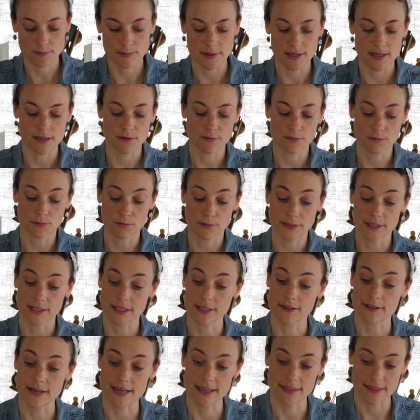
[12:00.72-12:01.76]
will be
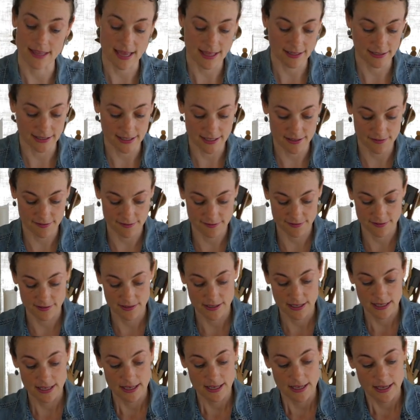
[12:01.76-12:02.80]
really great, that leaf.
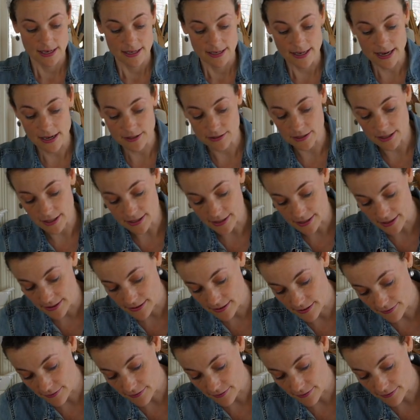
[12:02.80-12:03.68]
Now look,